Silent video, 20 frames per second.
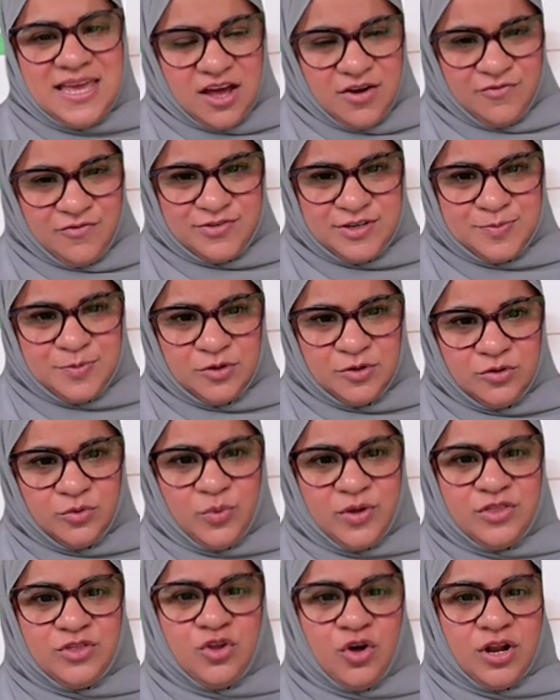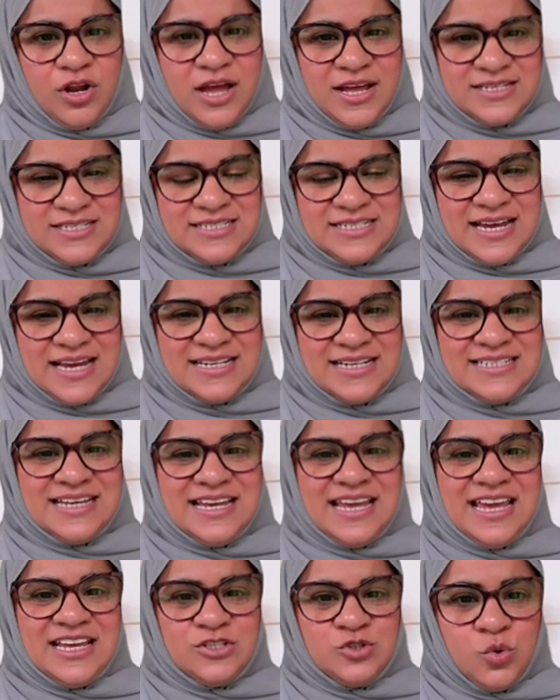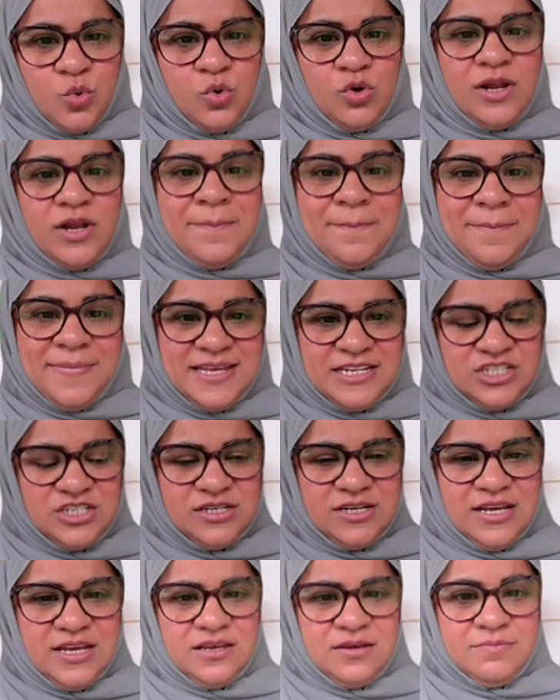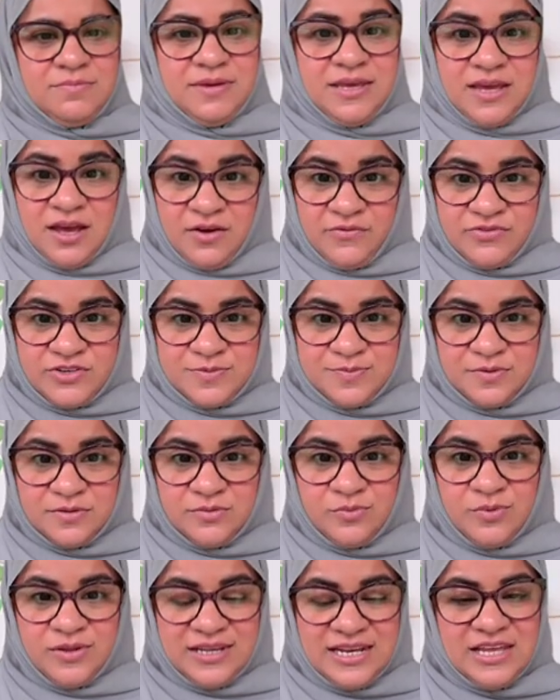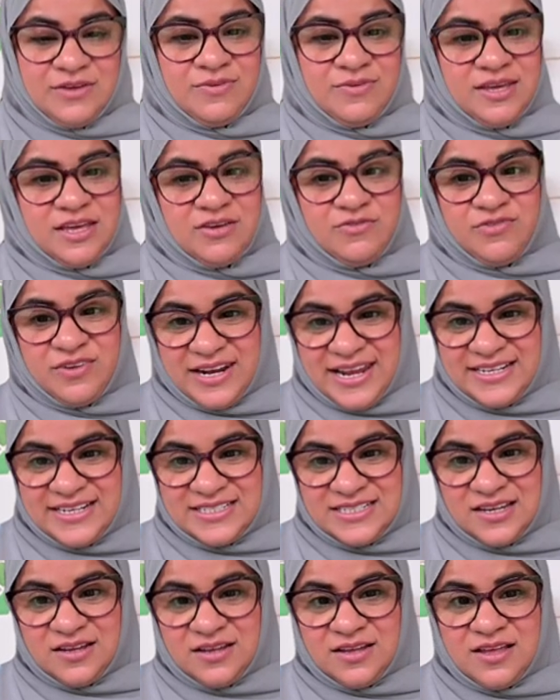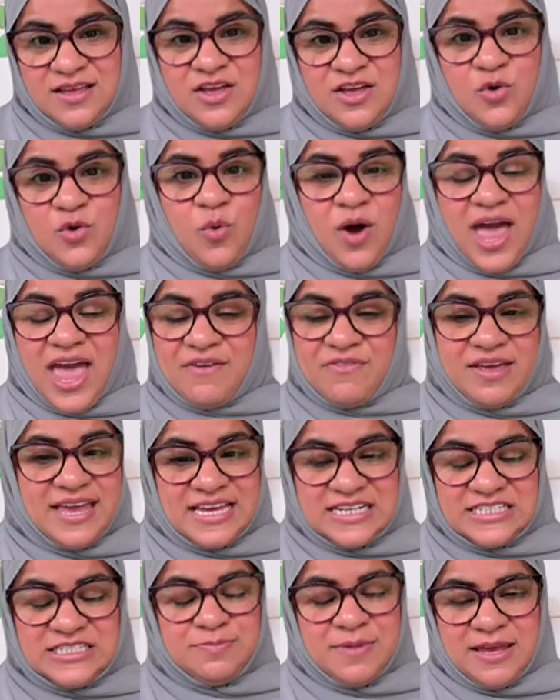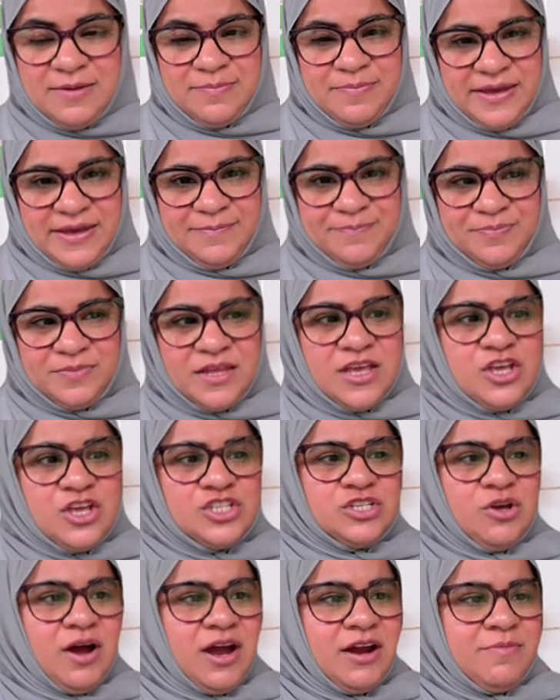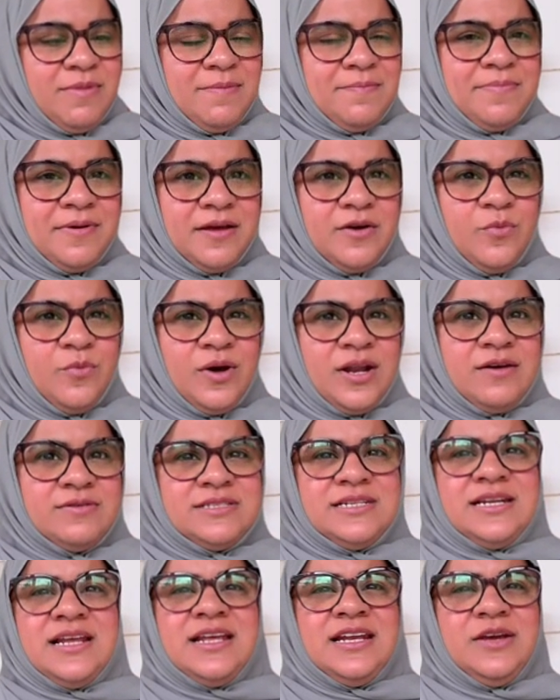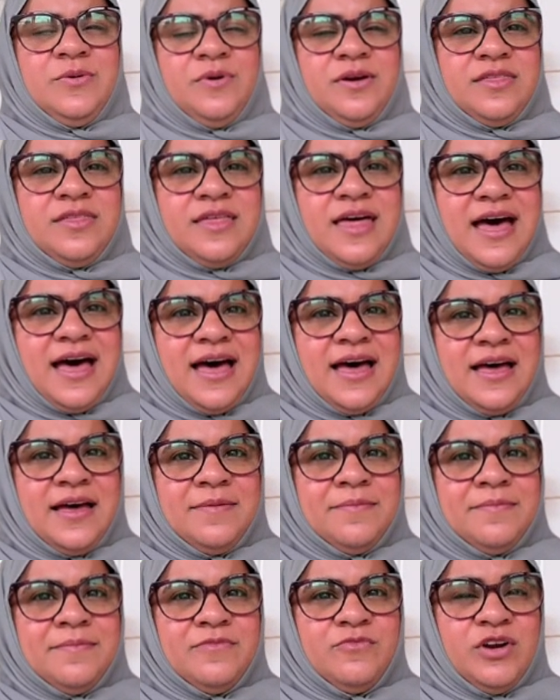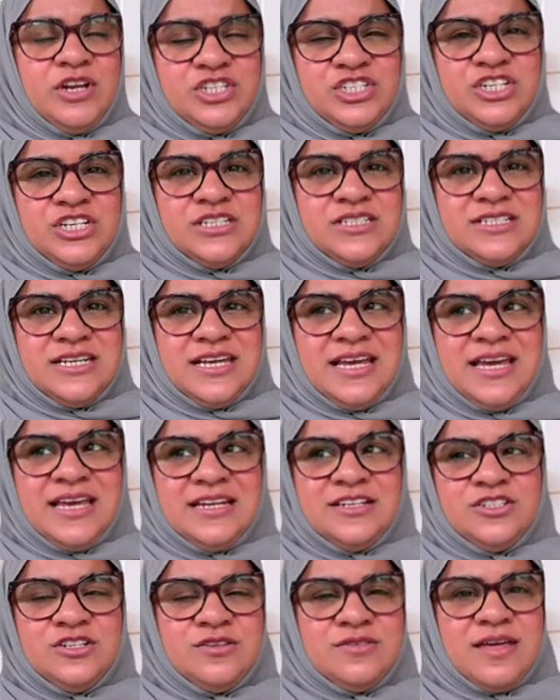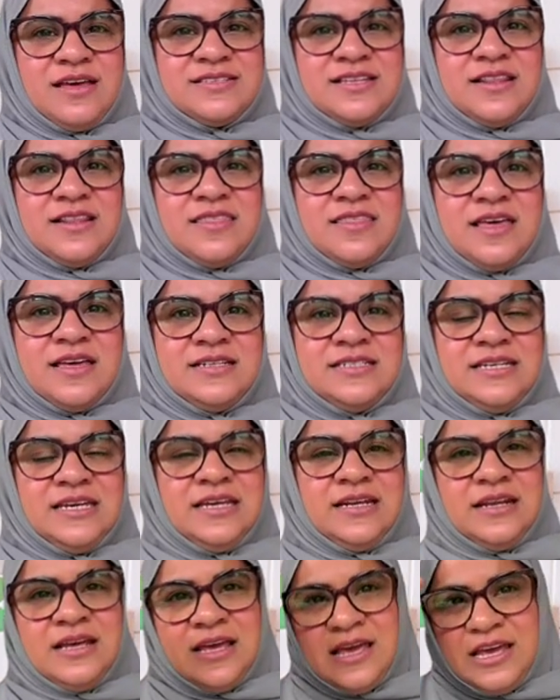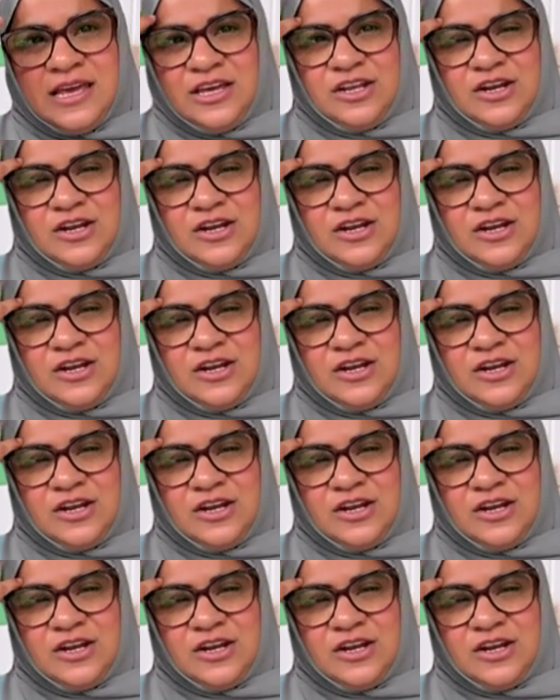Okay, this is a really important one. Be comfortable with not understanding it all immediately. Be comfortable with leaving it for later, whatever it may be. So I remember when I was learning with